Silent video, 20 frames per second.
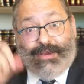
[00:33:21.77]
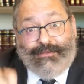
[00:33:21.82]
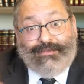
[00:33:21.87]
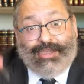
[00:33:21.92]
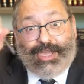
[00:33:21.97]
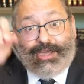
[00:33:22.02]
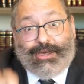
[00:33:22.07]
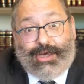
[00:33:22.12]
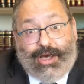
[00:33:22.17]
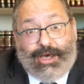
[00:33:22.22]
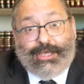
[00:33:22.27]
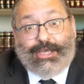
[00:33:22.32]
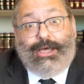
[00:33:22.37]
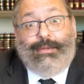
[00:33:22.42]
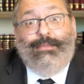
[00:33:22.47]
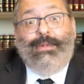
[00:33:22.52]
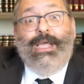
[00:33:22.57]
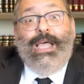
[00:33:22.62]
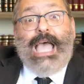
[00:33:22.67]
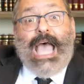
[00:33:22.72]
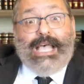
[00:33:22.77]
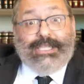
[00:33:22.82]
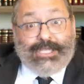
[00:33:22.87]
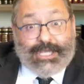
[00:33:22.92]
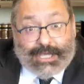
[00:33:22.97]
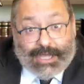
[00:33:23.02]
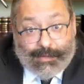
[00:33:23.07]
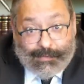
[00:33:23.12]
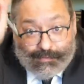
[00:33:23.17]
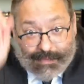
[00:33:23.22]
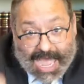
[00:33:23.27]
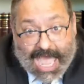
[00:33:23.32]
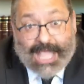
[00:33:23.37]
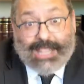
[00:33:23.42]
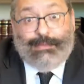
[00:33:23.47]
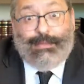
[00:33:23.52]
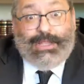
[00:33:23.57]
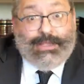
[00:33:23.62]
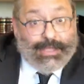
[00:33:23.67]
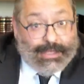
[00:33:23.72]
Every Chacham has a
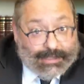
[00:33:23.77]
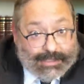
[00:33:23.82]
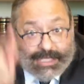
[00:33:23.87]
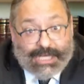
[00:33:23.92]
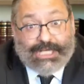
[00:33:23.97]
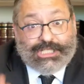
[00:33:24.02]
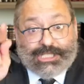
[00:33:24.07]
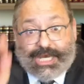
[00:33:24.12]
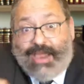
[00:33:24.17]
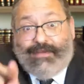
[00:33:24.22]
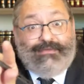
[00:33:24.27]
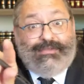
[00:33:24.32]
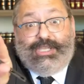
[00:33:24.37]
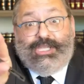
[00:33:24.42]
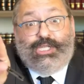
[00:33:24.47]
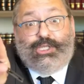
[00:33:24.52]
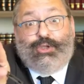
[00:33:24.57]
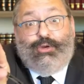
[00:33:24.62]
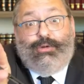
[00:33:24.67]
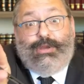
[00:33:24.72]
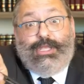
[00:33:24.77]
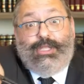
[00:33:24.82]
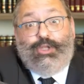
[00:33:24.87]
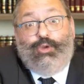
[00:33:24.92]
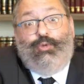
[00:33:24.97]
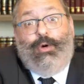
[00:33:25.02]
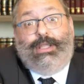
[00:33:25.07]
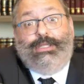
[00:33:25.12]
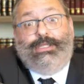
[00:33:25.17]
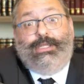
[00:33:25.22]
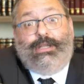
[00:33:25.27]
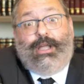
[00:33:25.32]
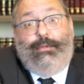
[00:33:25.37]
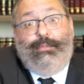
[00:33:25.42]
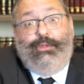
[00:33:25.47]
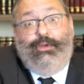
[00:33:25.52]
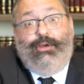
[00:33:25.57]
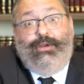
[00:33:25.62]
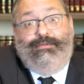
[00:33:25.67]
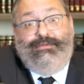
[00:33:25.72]
commandment to teach every student who wants to
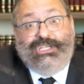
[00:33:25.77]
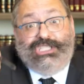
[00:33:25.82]
come learn.